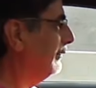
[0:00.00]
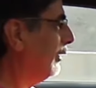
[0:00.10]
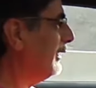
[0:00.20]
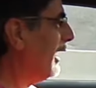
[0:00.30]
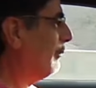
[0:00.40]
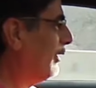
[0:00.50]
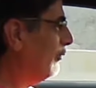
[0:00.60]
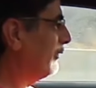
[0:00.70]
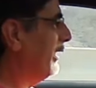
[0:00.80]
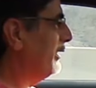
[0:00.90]

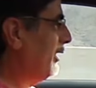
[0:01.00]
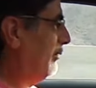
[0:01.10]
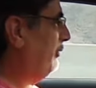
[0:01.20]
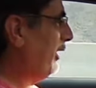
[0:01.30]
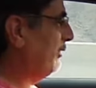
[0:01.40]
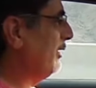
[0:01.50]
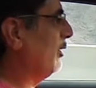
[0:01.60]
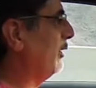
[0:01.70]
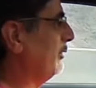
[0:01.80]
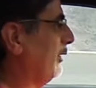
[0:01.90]
over here traction is
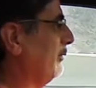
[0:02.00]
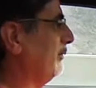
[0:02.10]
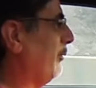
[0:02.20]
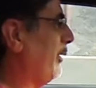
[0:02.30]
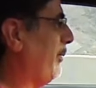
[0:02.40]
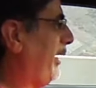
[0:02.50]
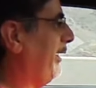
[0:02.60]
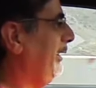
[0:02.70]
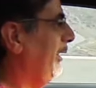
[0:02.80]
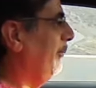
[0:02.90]
on, so don't worry about it.